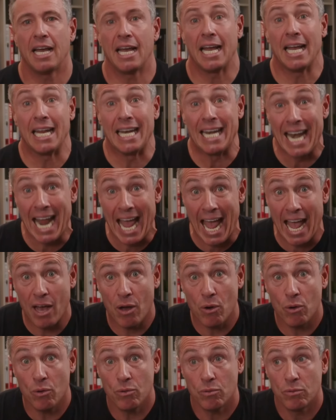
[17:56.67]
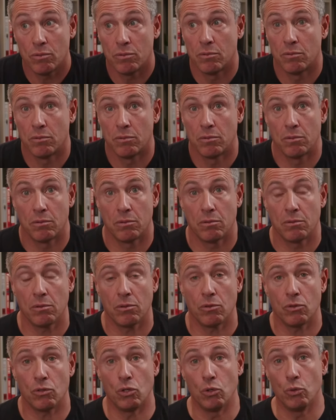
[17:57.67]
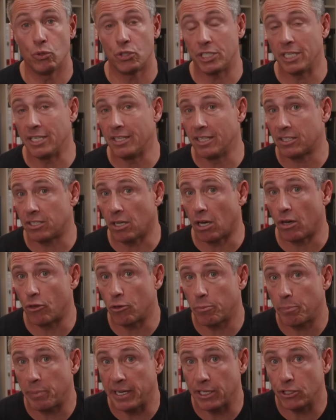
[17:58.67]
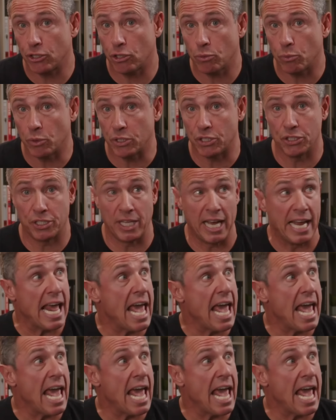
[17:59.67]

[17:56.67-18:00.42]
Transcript: And now you see this other picture, which is that